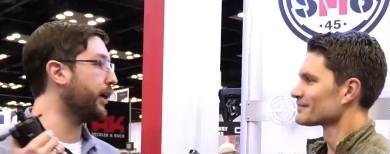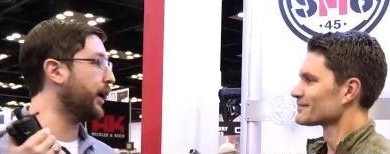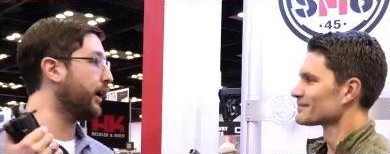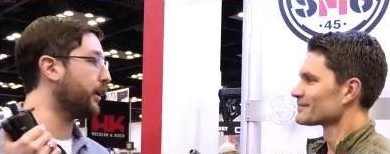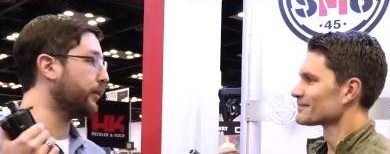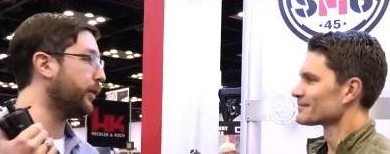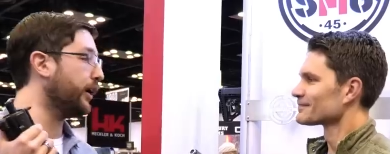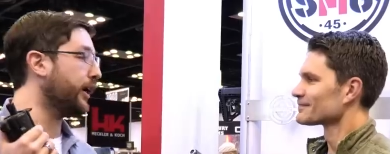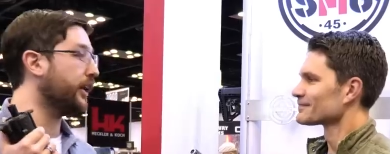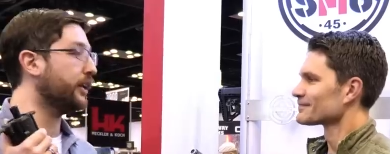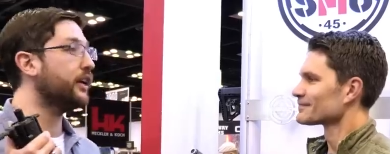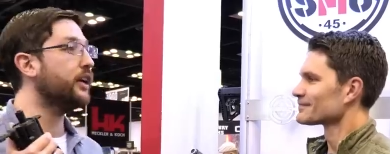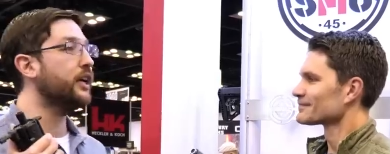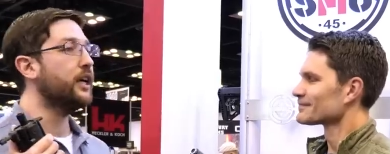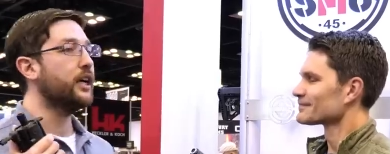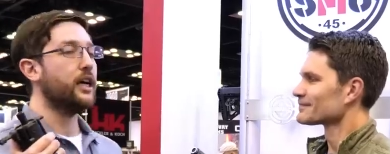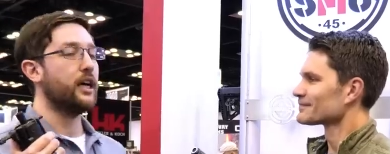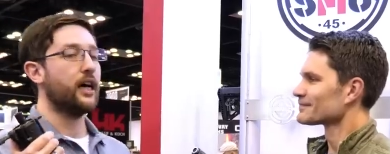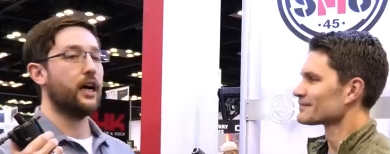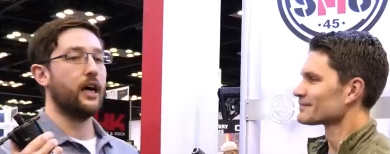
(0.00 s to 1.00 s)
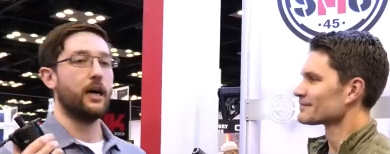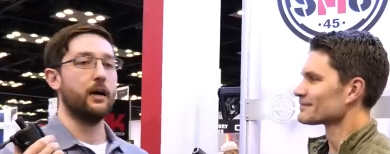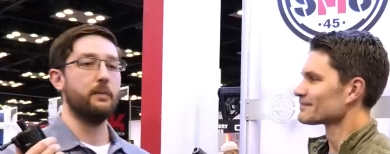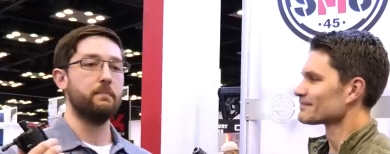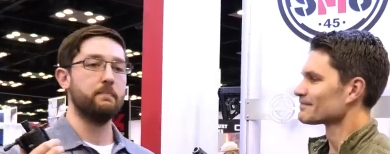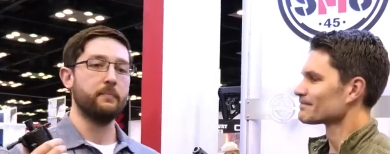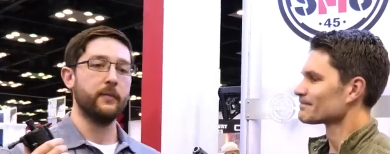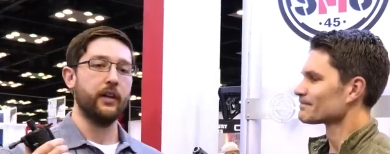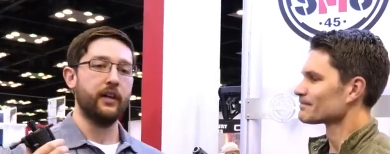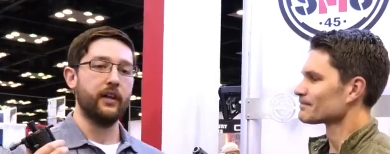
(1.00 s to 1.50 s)
Speaker 1: back when.
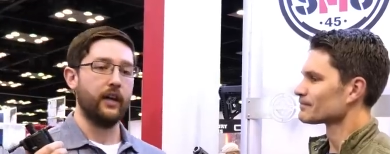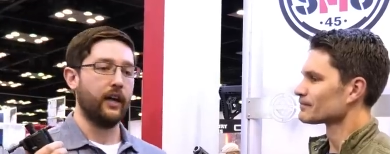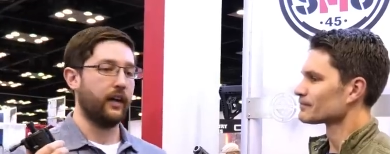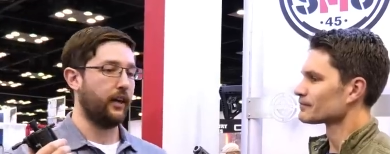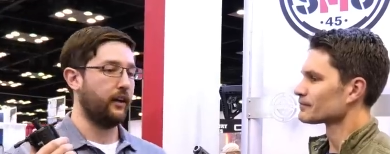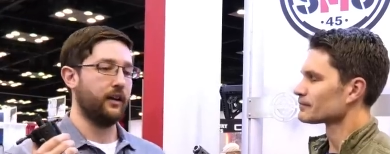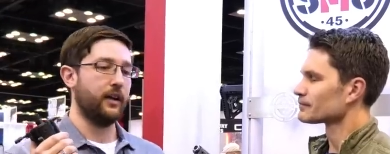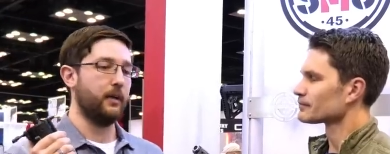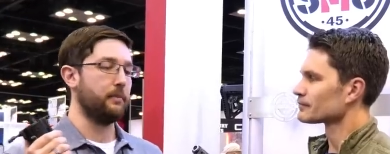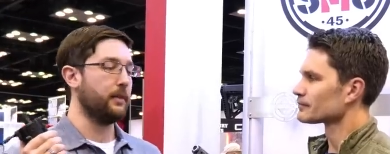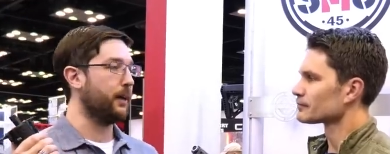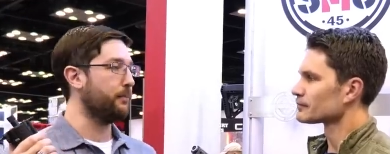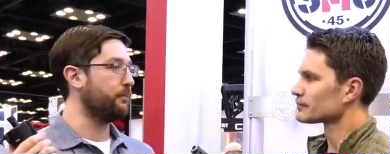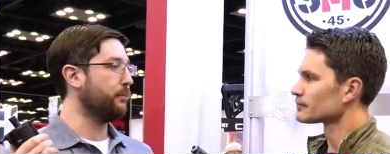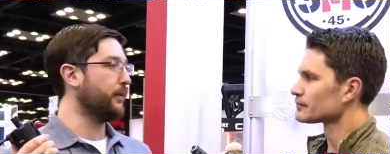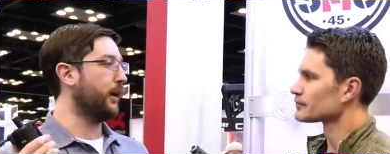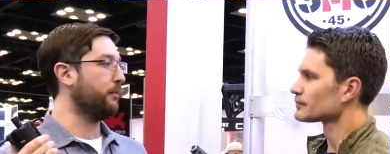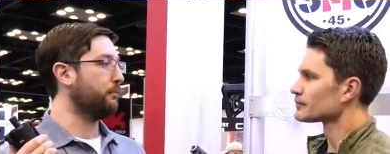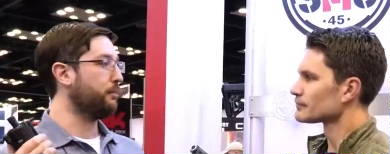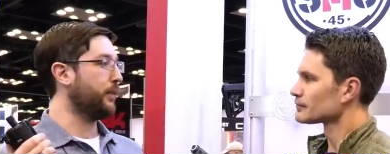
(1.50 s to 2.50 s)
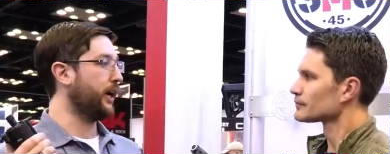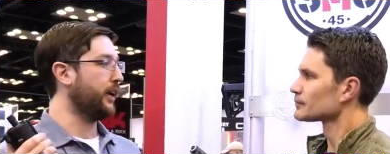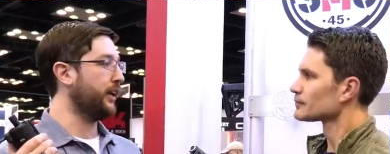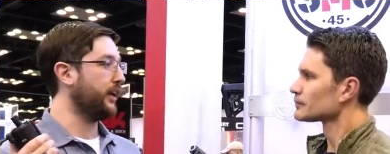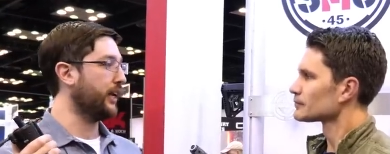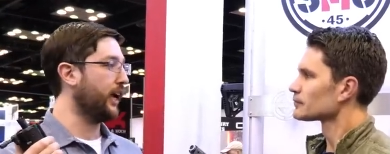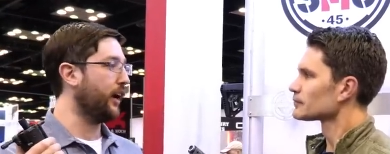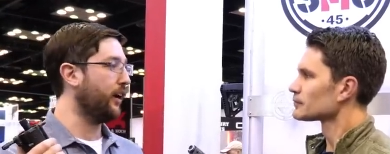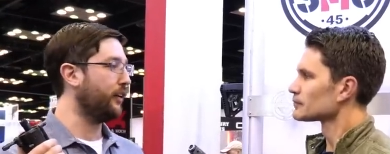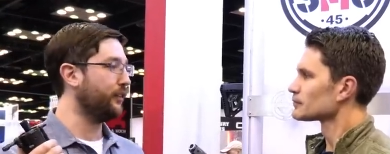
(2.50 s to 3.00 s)
Um, it ended up not, not
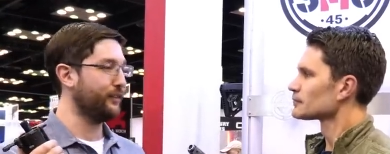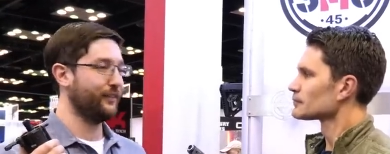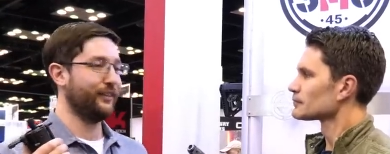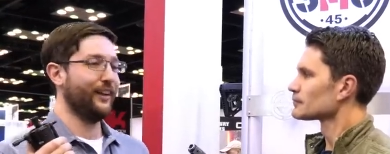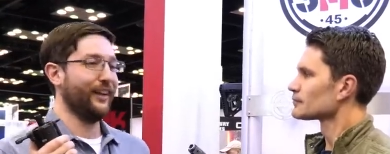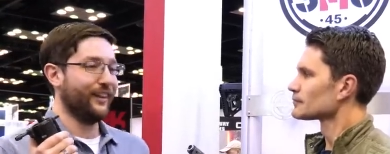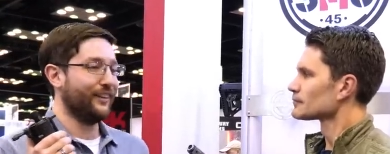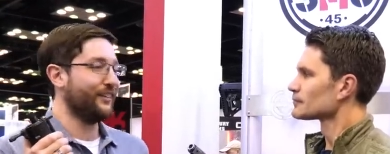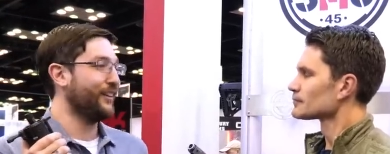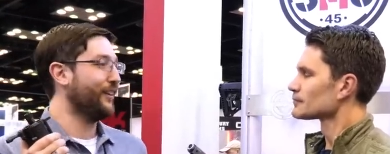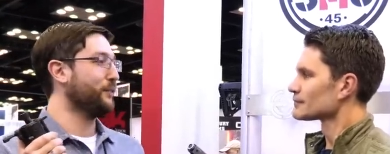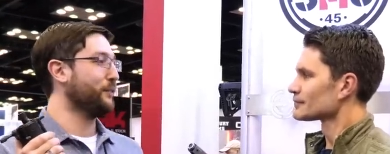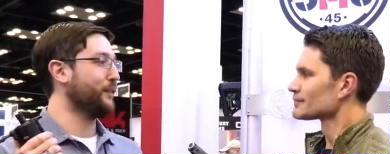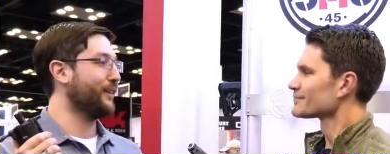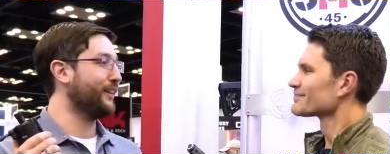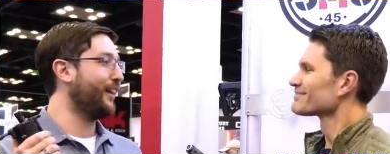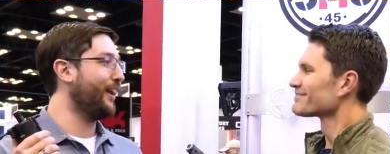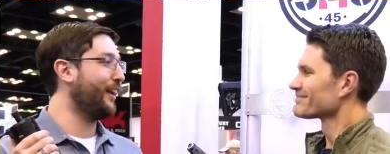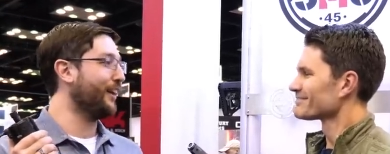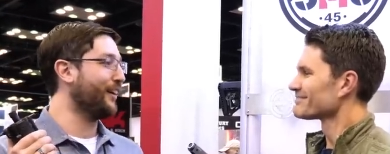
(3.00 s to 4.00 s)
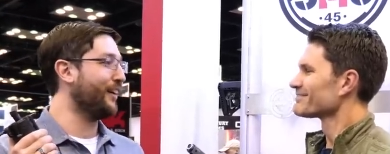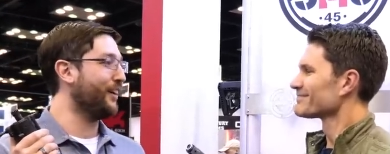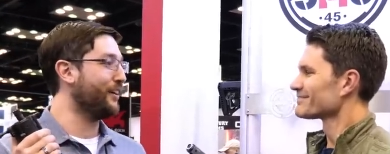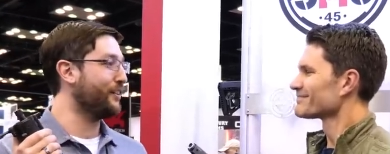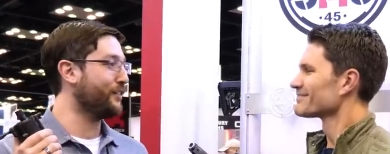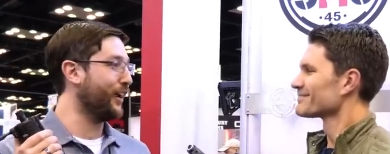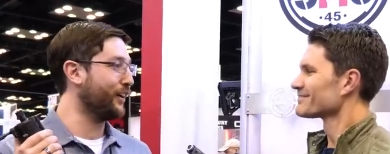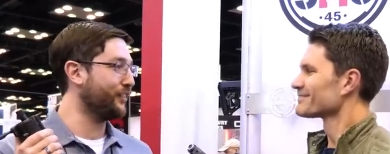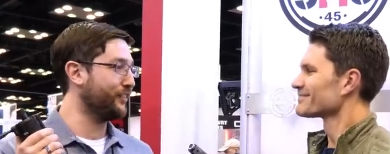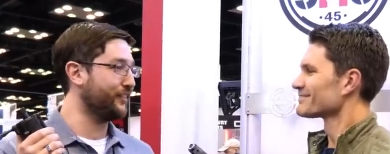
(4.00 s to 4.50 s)
panning out like it does with a lot of
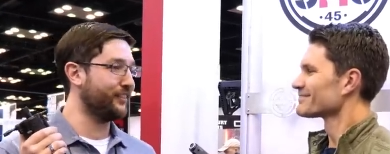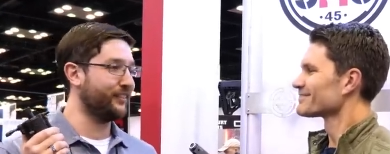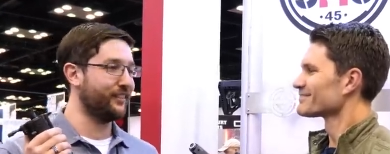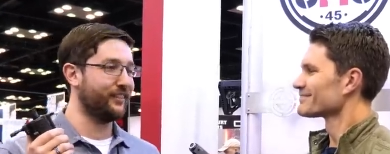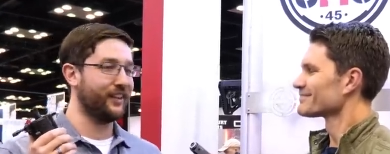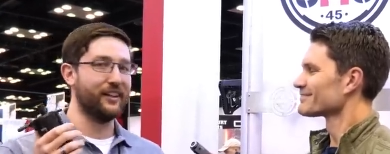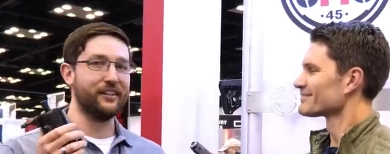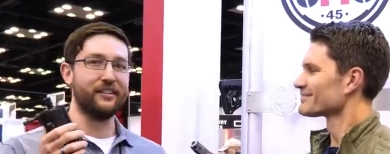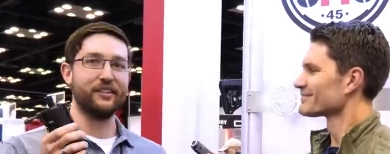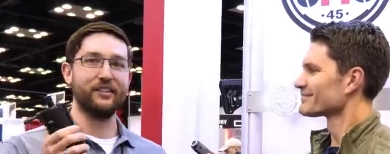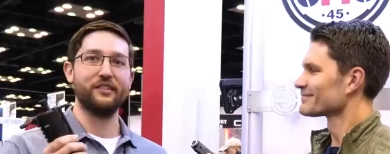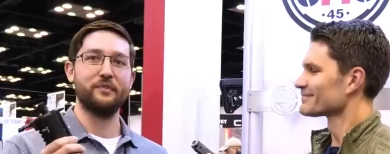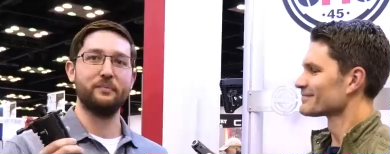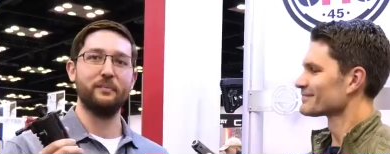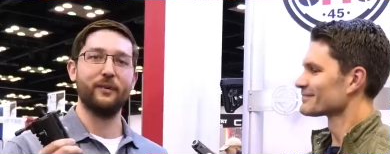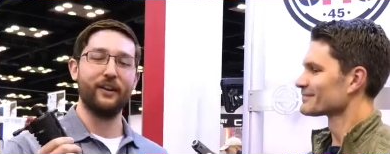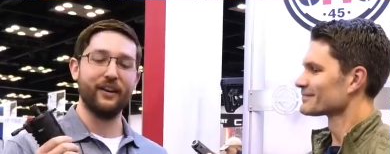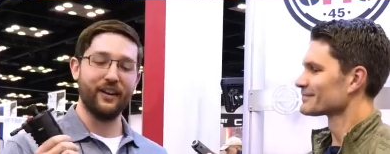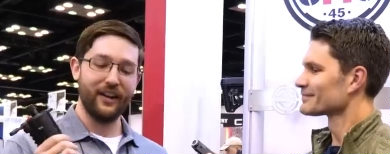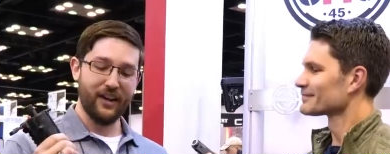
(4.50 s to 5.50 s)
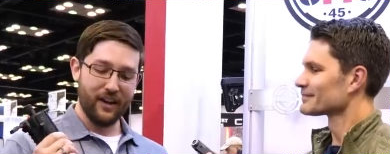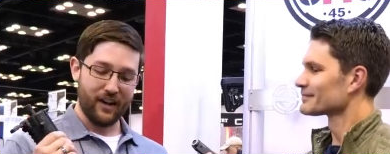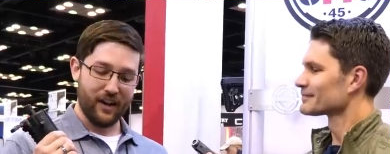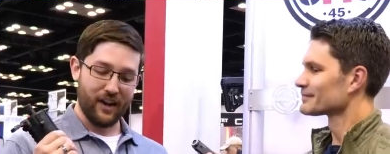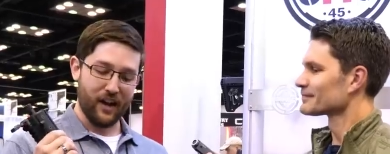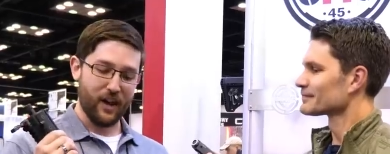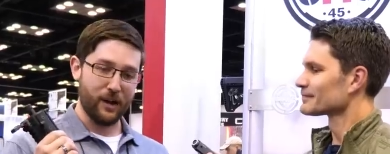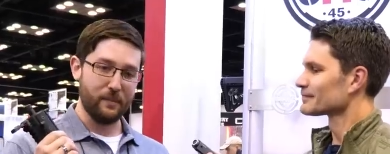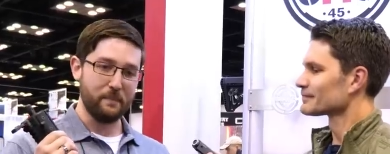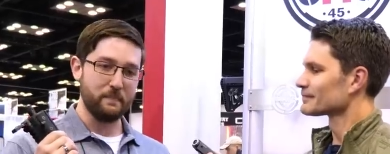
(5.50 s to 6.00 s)
contract solicitations, but
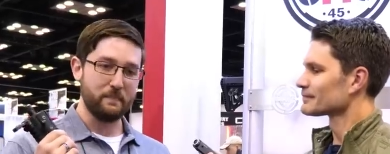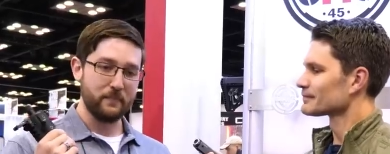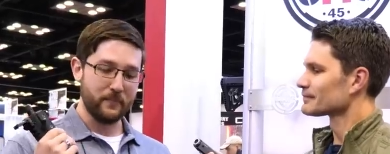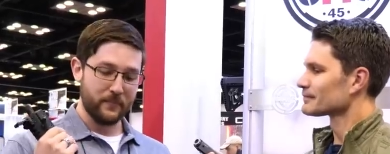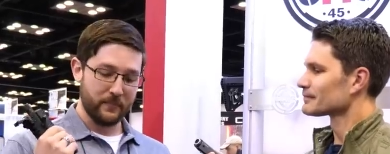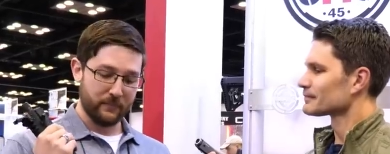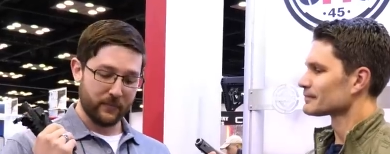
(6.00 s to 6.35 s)
um,